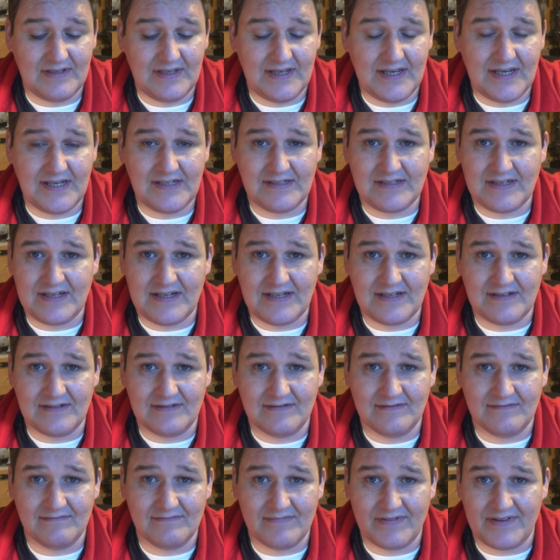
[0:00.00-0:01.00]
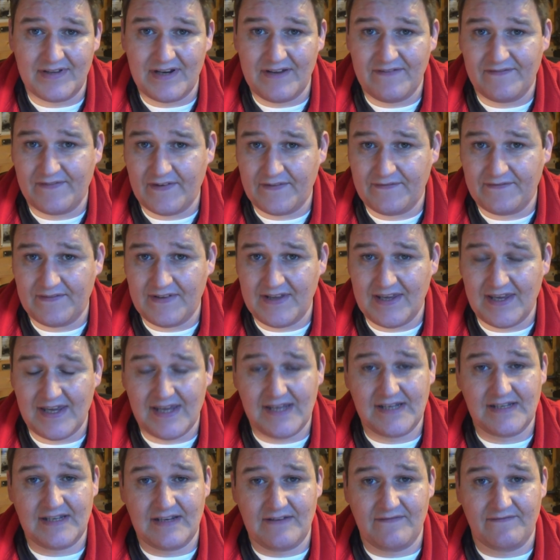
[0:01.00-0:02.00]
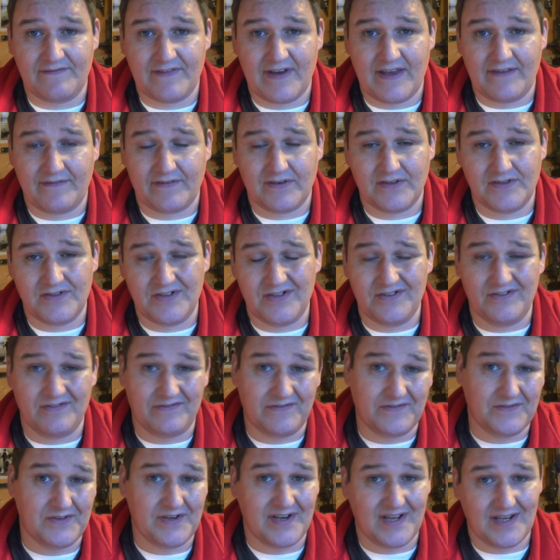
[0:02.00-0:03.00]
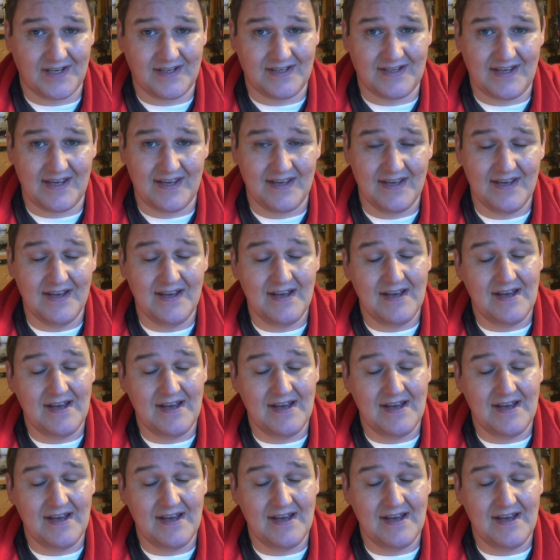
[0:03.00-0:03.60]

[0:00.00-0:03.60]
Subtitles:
18350, 18500 or 490,